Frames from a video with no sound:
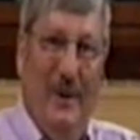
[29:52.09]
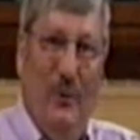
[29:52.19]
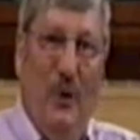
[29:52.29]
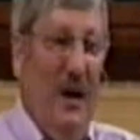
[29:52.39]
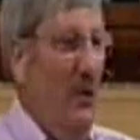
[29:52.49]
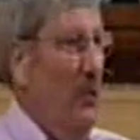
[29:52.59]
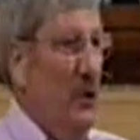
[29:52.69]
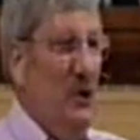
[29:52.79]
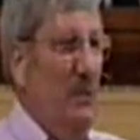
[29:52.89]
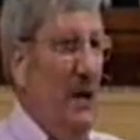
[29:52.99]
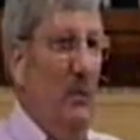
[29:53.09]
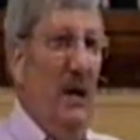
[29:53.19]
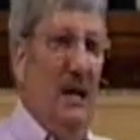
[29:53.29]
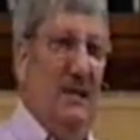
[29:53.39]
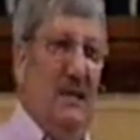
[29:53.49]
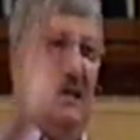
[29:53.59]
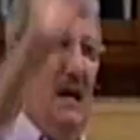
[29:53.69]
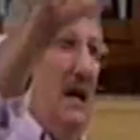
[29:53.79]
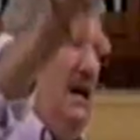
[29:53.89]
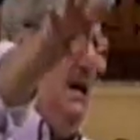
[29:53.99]
We are worshiping. We got a
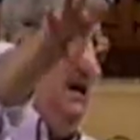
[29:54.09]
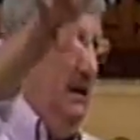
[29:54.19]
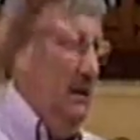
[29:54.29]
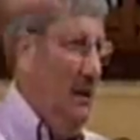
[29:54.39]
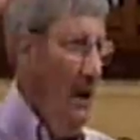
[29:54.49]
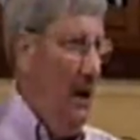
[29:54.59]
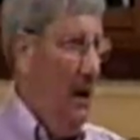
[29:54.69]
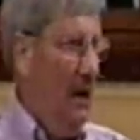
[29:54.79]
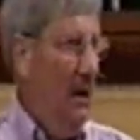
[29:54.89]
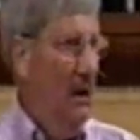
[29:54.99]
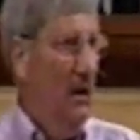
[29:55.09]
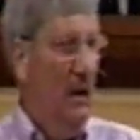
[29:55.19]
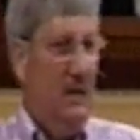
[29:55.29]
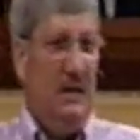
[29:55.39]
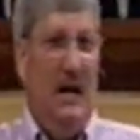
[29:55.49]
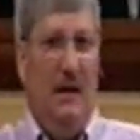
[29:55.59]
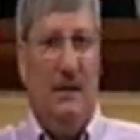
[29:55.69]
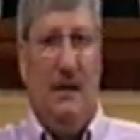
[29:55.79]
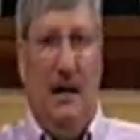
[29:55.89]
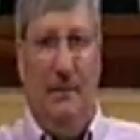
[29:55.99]
sign, okay, a sign that's
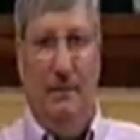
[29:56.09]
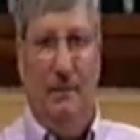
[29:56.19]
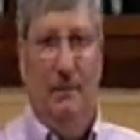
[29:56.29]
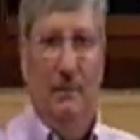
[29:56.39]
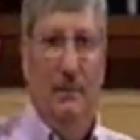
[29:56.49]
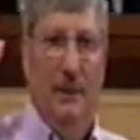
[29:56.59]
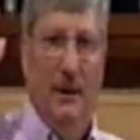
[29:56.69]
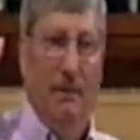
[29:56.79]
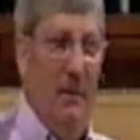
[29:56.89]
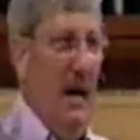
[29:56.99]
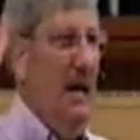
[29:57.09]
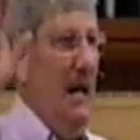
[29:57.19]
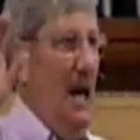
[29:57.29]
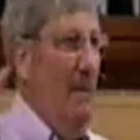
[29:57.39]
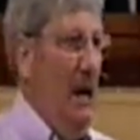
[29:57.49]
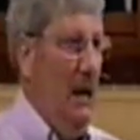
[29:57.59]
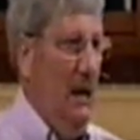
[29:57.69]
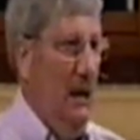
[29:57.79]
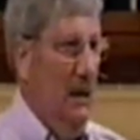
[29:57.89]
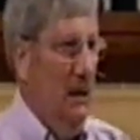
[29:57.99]
got my name on it.